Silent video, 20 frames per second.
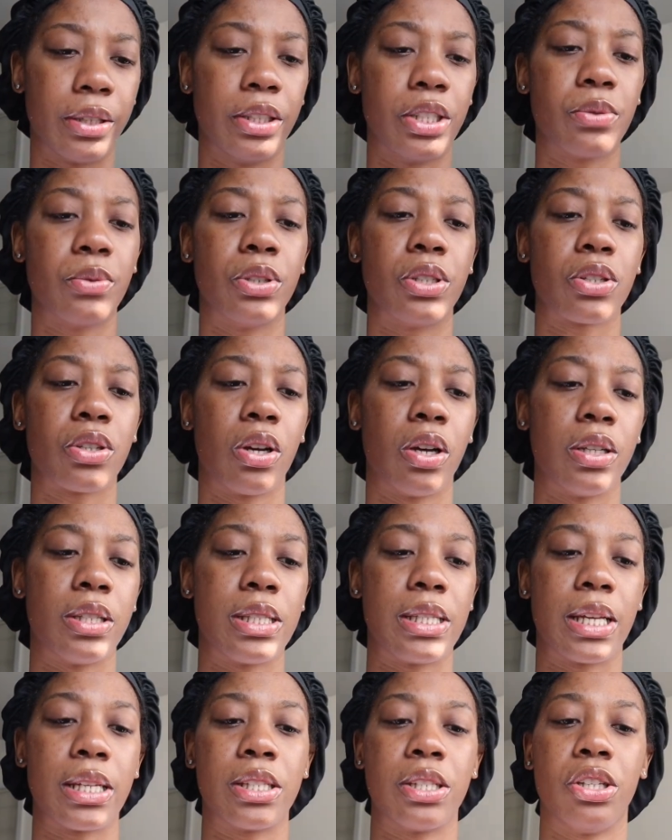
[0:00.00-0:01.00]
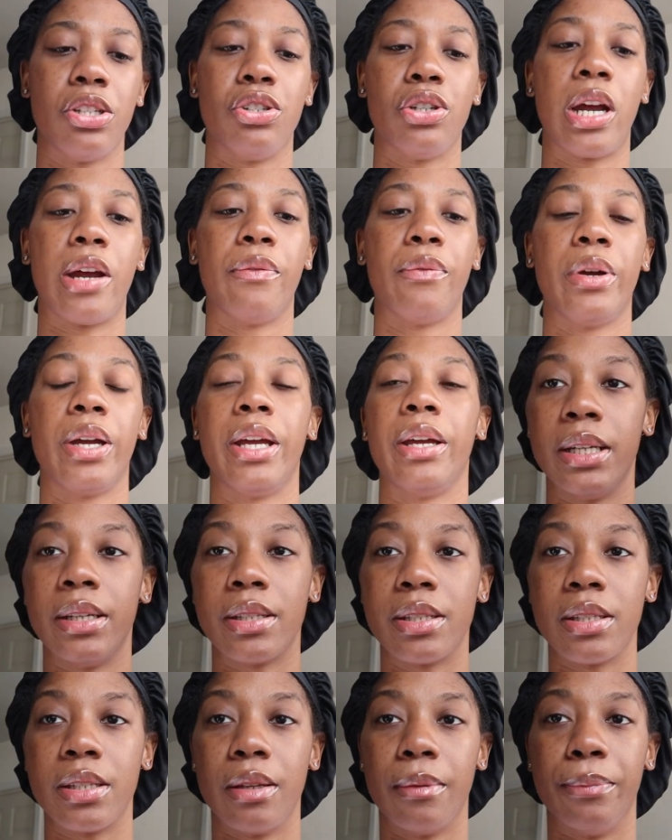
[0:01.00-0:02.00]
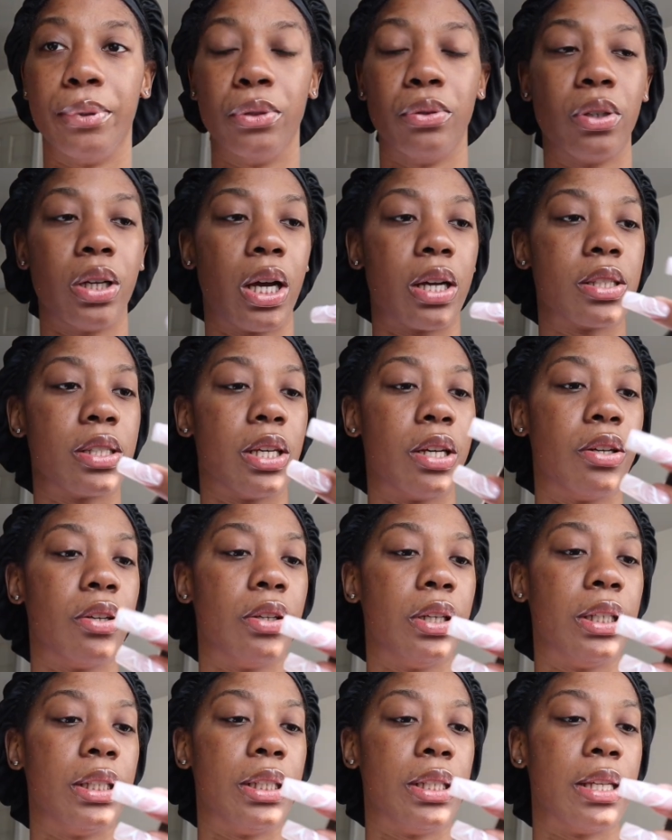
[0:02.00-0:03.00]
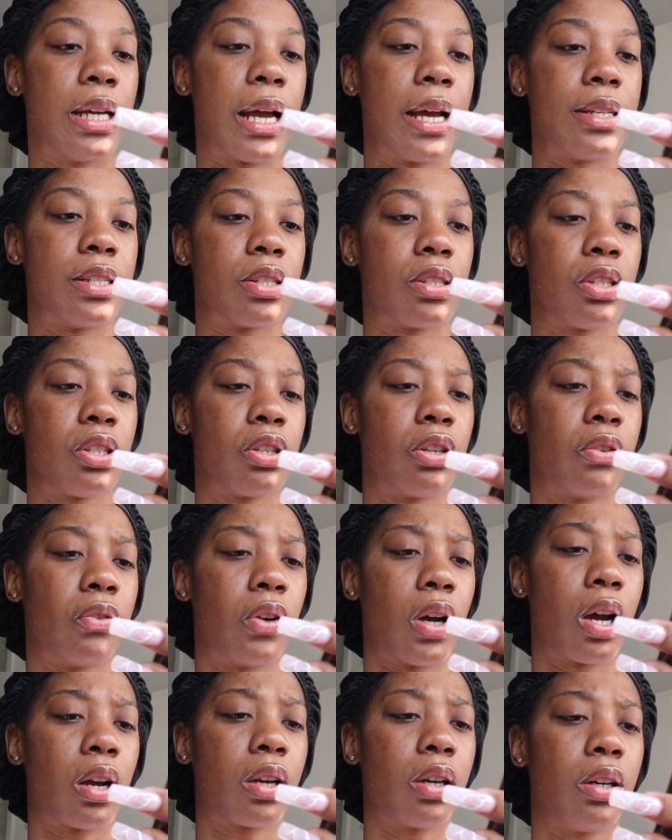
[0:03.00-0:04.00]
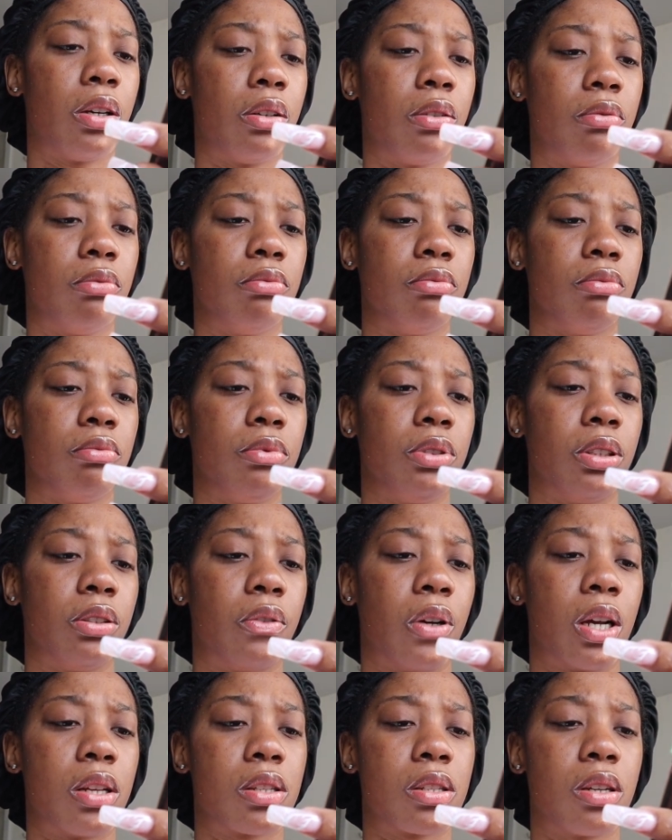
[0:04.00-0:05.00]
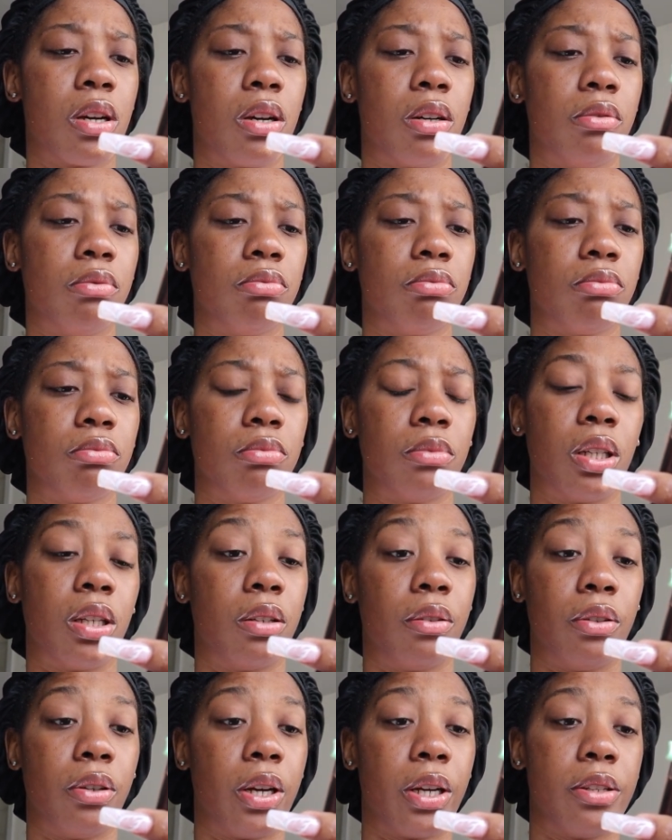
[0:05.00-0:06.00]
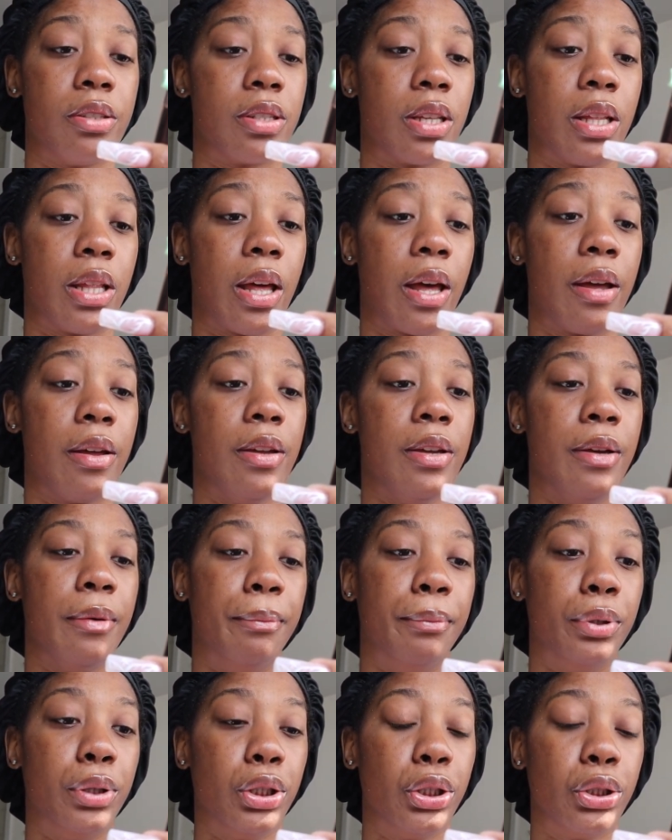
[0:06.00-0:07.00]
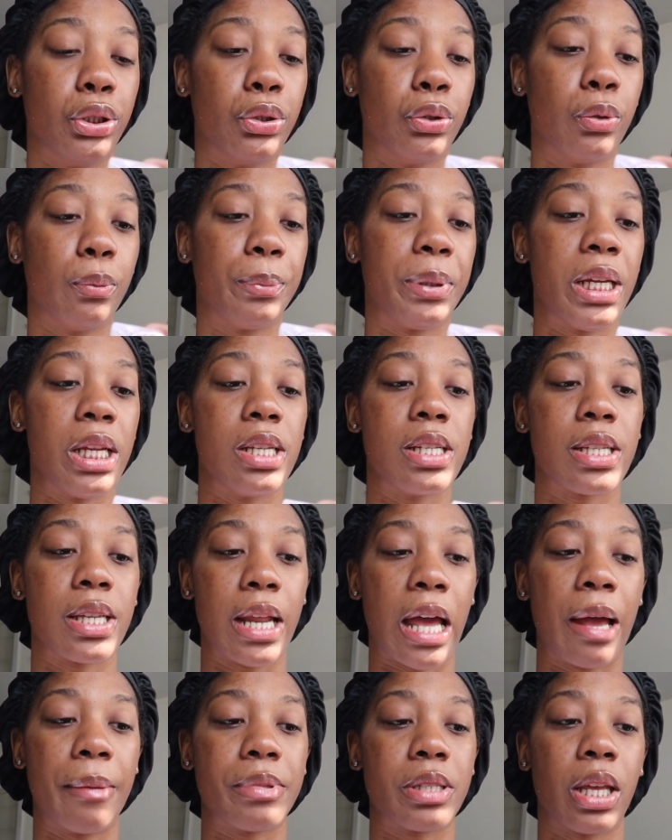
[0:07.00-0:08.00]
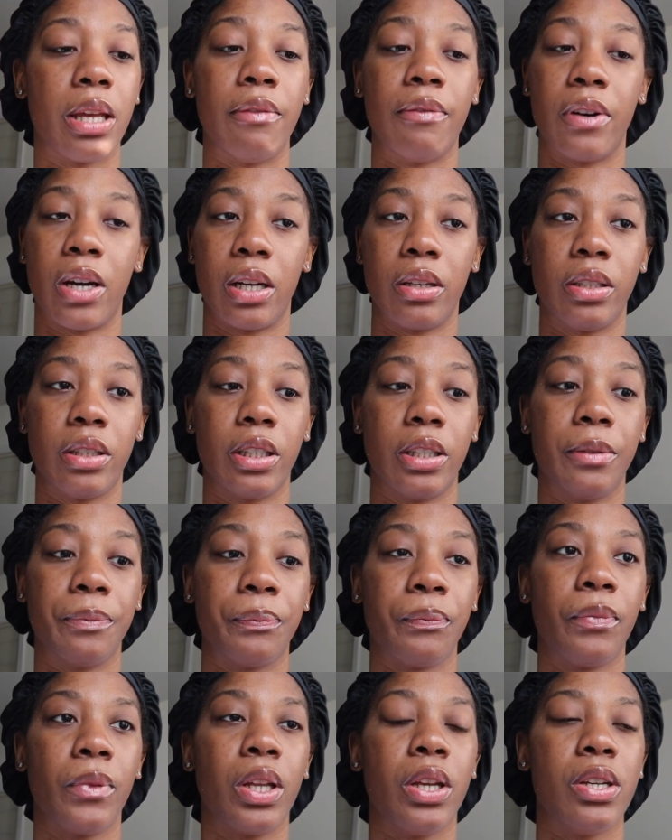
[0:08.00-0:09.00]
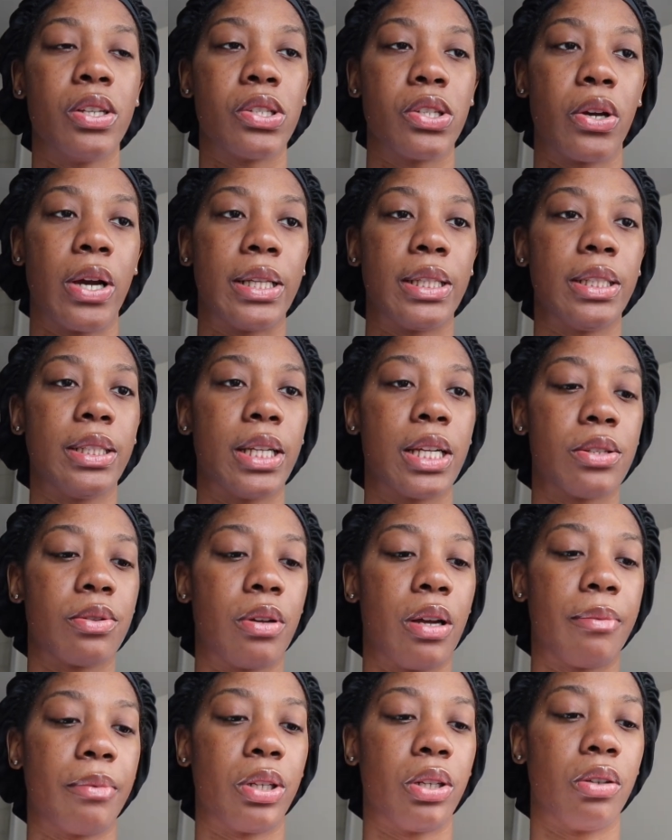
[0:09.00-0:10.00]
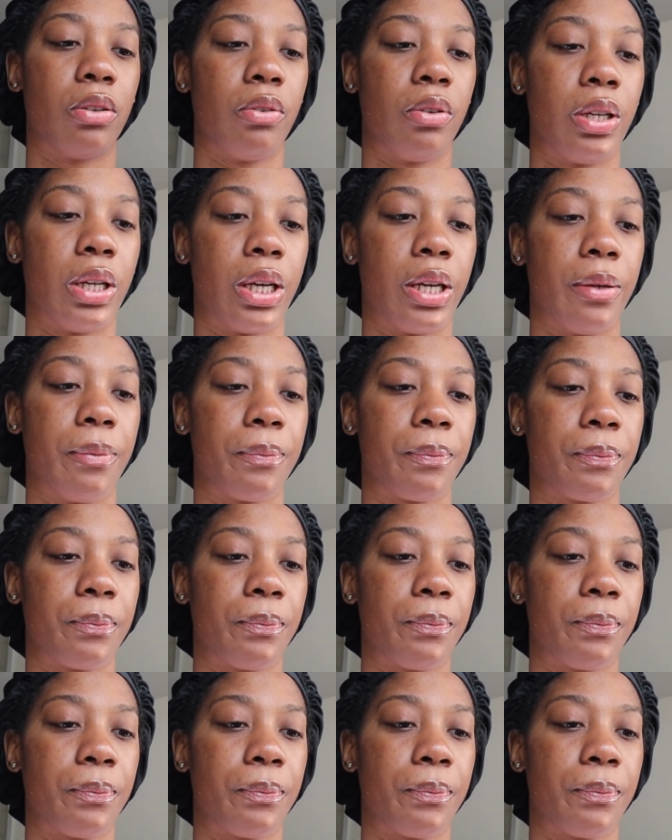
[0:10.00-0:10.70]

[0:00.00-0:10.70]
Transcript: This one is called in the driveway and this is a blue cocktail and it has curaco curasco i don't know how you say that blue peach schnapps and vodka so i think that's what i'm gonna go get